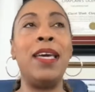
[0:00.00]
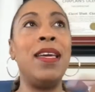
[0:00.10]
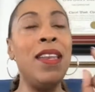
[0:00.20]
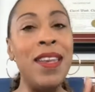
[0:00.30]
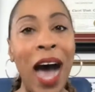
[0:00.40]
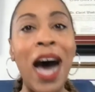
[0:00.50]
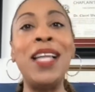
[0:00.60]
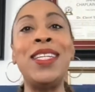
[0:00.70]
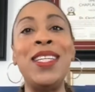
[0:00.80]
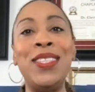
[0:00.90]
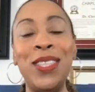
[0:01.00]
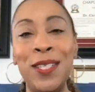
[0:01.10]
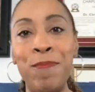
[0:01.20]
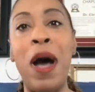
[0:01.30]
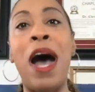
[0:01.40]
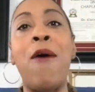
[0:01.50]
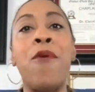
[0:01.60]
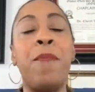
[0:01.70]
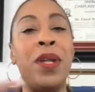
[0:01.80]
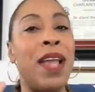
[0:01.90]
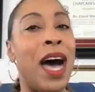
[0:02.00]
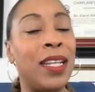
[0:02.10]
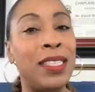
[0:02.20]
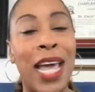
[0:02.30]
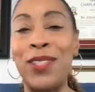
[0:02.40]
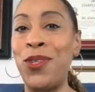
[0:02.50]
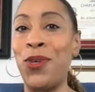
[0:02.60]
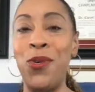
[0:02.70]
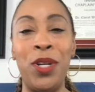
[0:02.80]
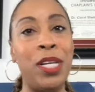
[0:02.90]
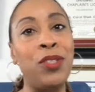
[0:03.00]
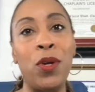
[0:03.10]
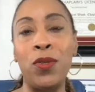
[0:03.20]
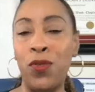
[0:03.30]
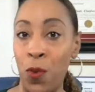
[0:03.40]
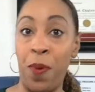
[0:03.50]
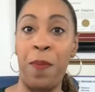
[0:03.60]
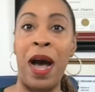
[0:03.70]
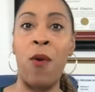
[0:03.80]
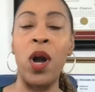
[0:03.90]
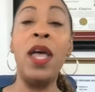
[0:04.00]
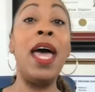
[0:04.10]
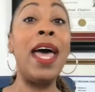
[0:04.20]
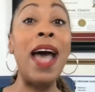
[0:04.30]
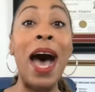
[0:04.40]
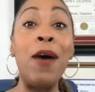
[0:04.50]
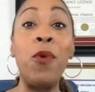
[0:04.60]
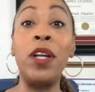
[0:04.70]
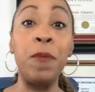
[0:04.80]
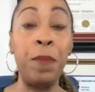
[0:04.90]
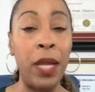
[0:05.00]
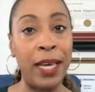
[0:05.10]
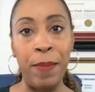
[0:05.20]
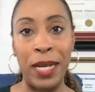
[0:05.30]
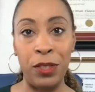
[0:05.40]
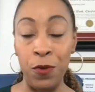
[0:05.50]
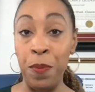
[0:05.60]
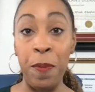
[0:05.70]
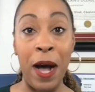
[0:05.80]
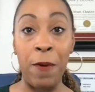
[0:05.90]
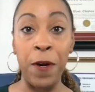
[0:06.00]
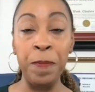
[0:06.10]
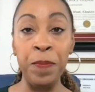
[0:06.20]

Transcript: Knowledge is power, but knowledge executed is your superpower. And I wanted to play in my superpower.